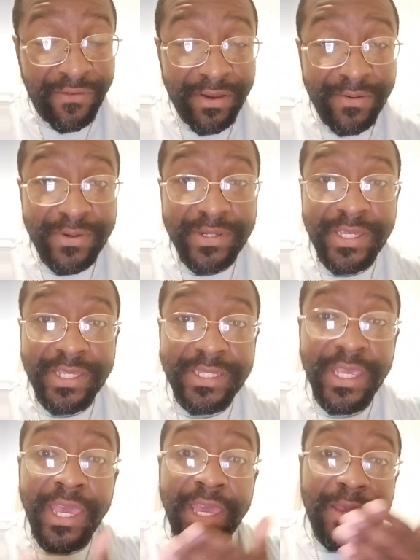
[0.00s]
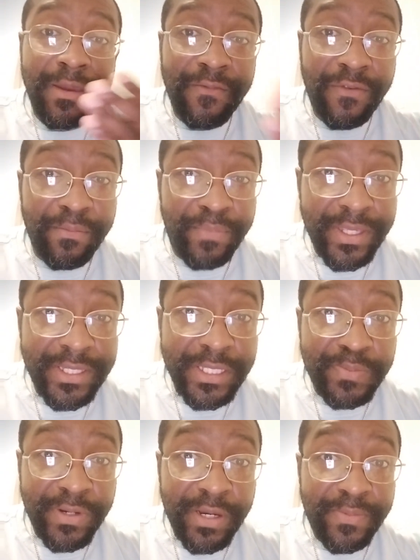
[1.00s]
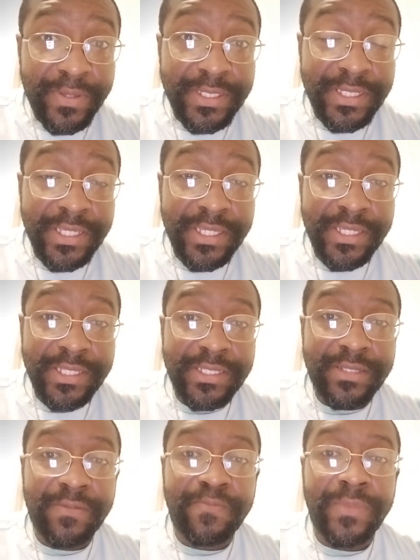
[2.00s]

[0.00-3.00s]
whether it's for business purposes,